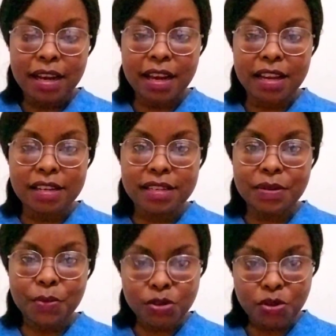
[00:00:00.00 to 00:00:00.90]
and
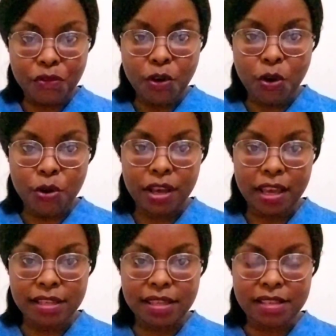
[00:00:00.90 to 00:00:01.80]
most of all, hit the